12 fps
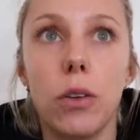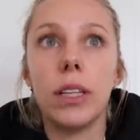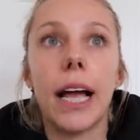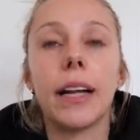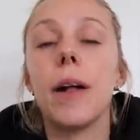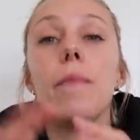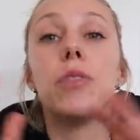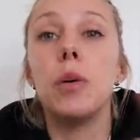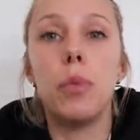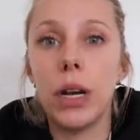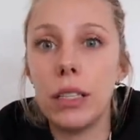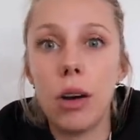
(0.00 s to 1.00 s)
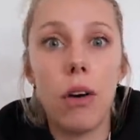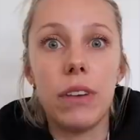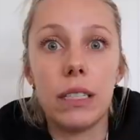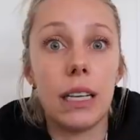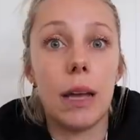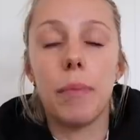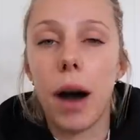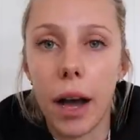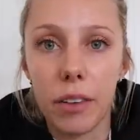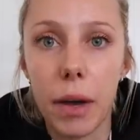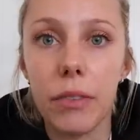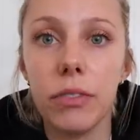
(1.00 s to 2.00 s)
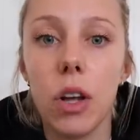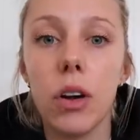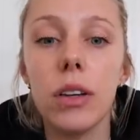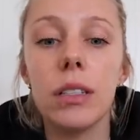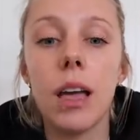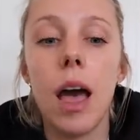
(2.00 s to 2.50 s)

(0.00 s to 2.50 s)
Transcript: Like, the boys are obviously a part of my vlogs,